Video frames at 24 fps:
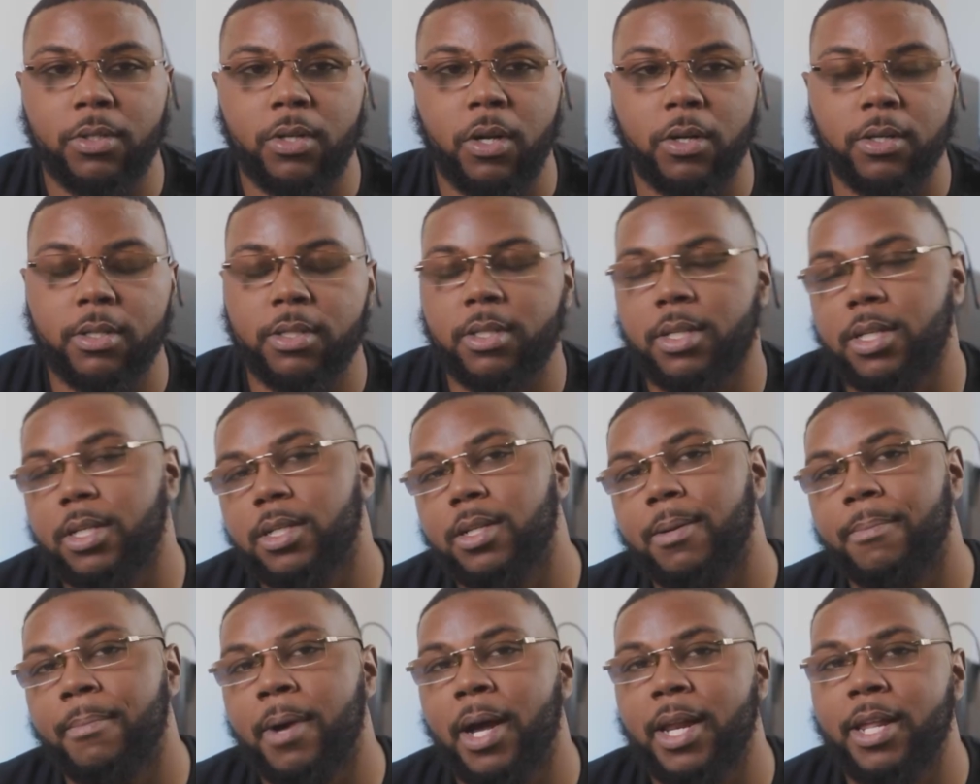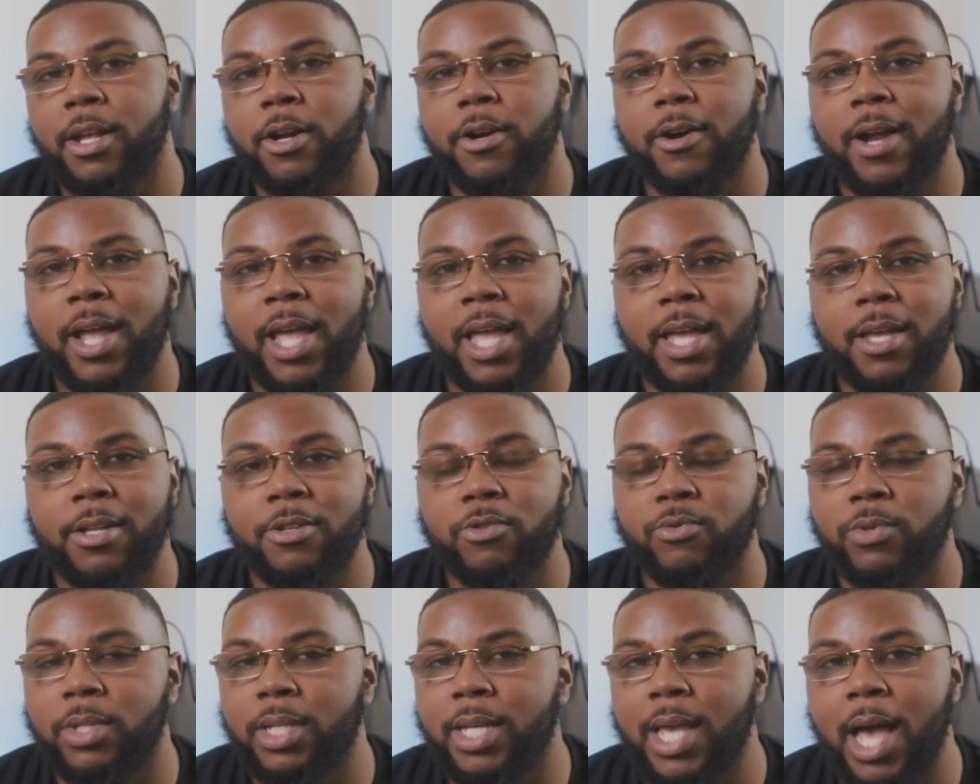To see somebody her
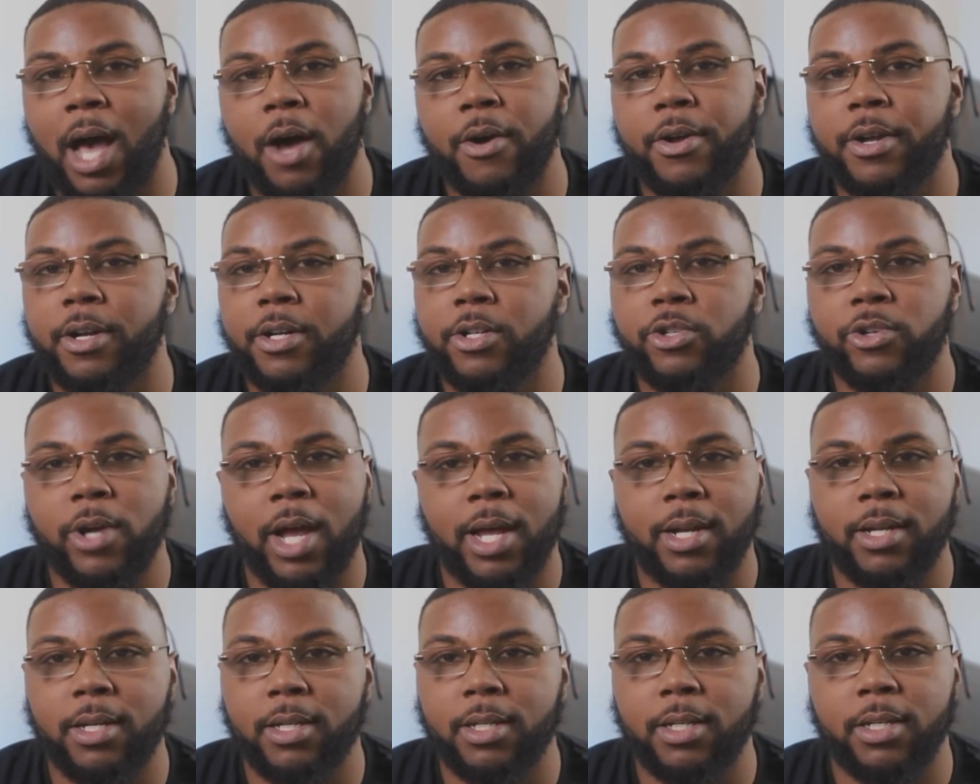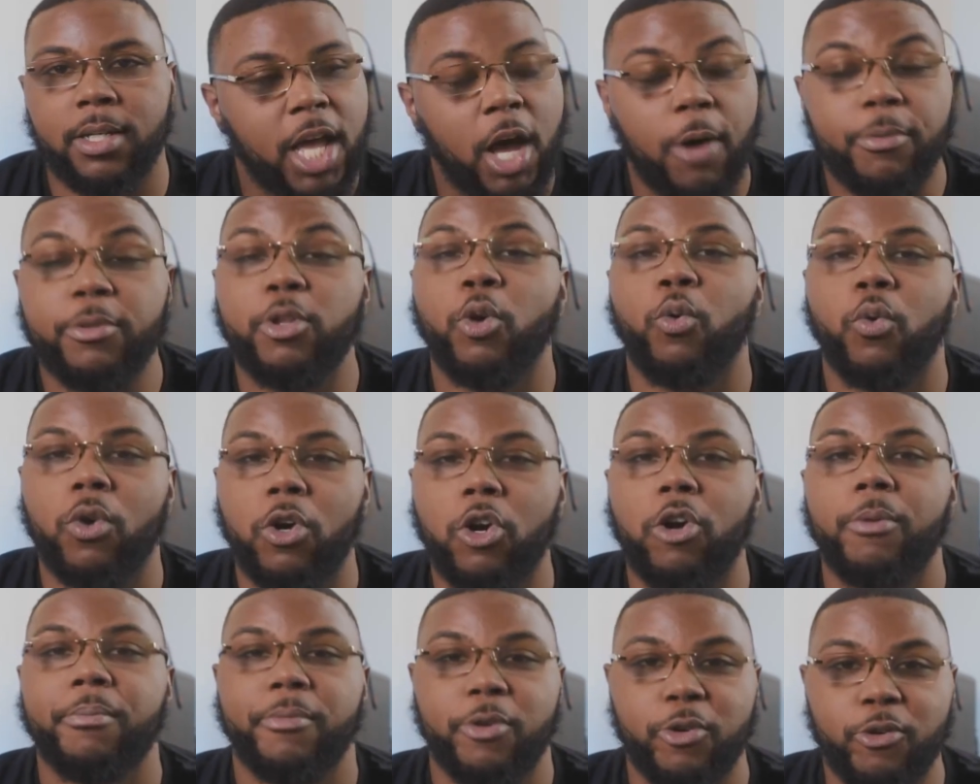age really out here trying to help the
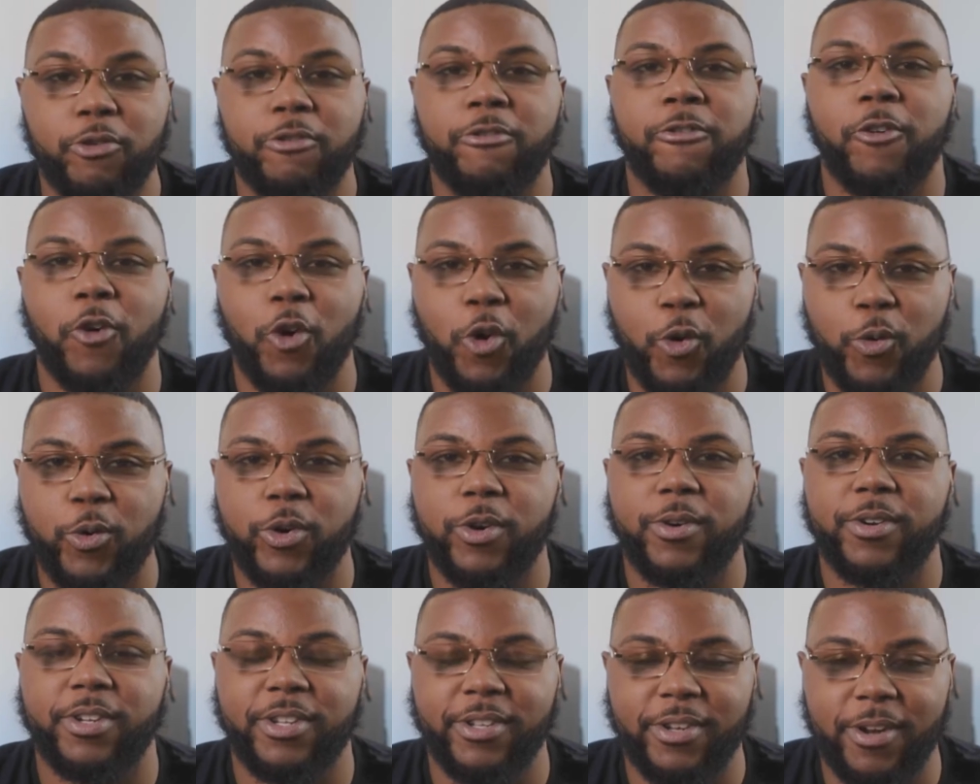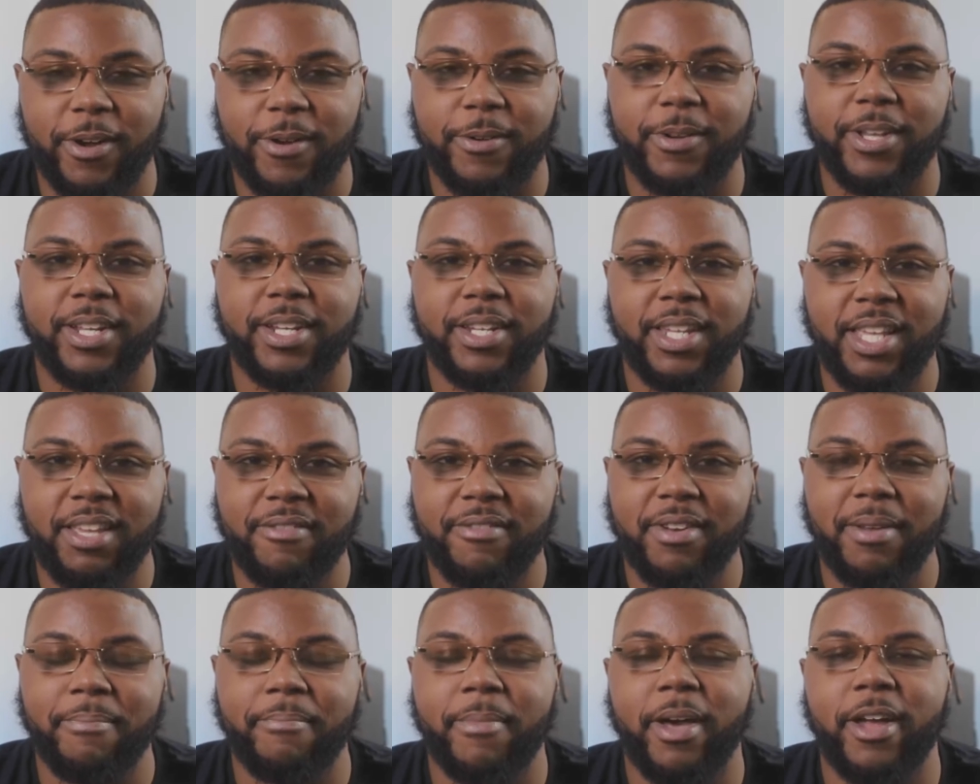world move forward, and leave
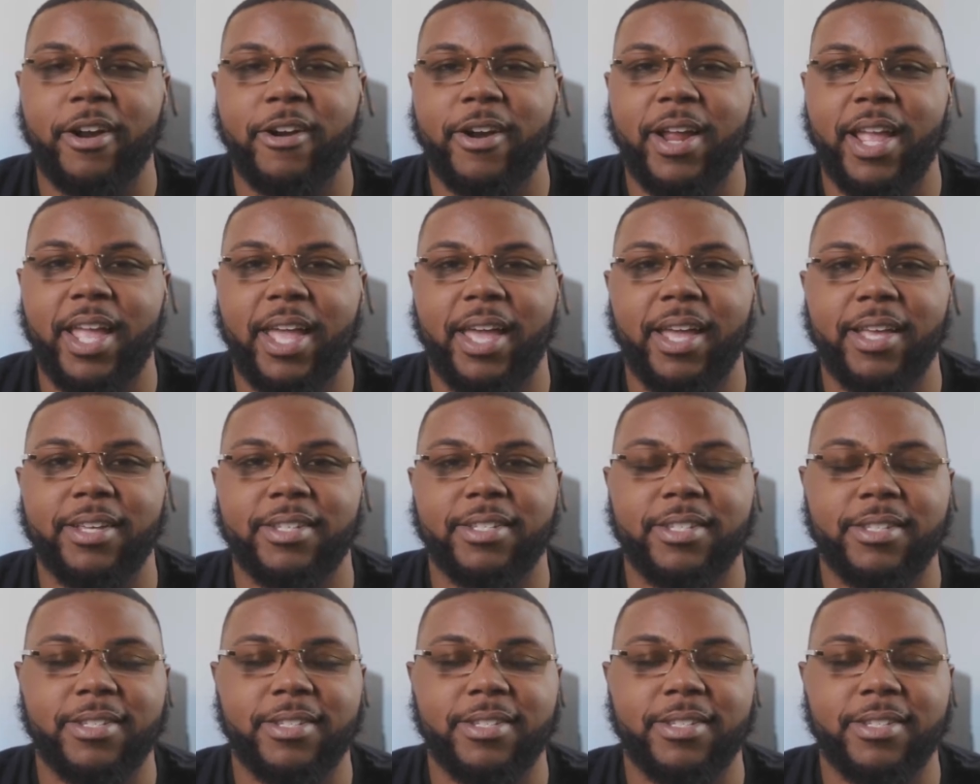it in better hands.